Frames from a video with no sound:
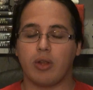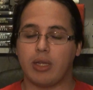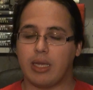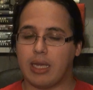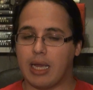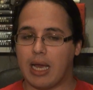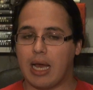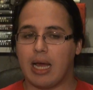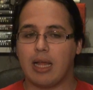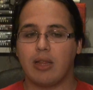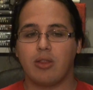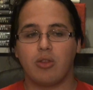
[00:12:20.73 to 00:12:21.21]

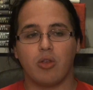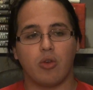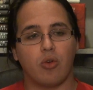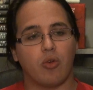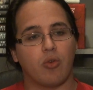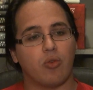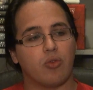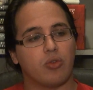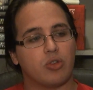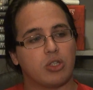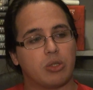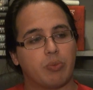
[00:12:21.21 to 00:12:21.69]
yeah,
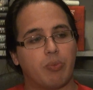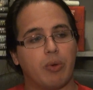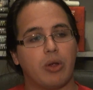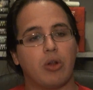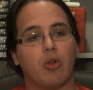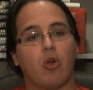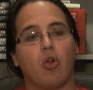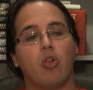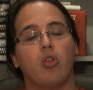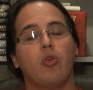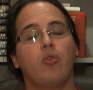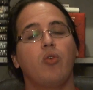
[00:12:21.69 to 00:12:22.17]
they're spread
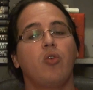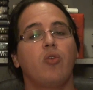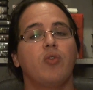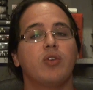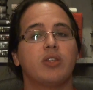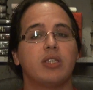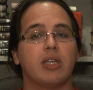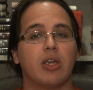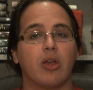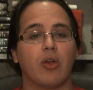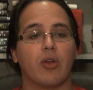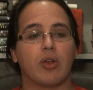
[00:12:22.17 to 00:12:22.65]
all over
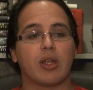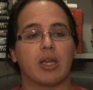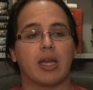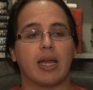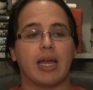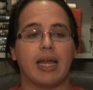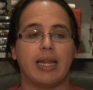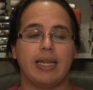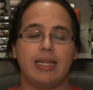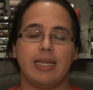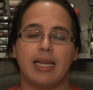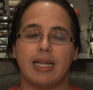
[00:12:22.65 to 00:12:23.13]
this area,
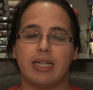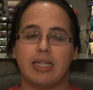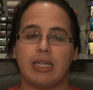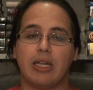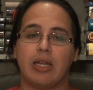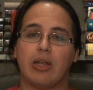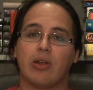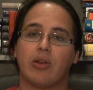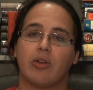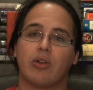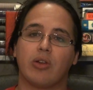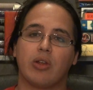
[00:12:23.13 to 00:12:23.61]
and yet
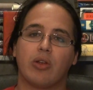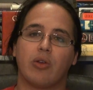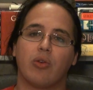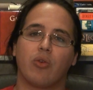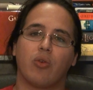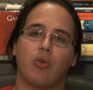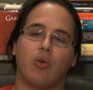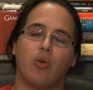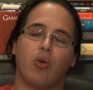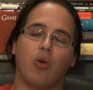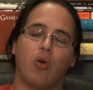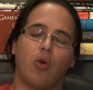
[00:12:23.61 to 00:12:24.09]
they
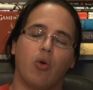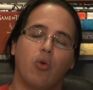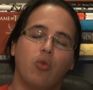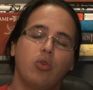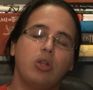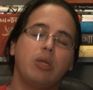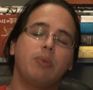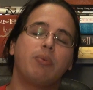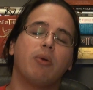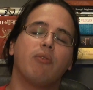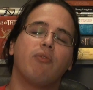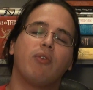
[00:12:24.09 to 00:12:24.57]

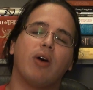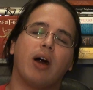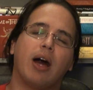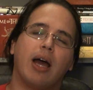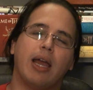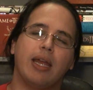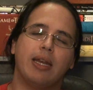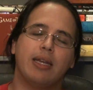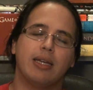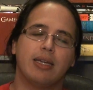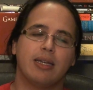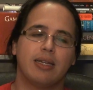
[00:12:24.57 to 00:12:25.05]
only
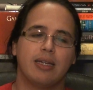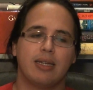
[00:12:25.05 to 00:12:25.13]
provide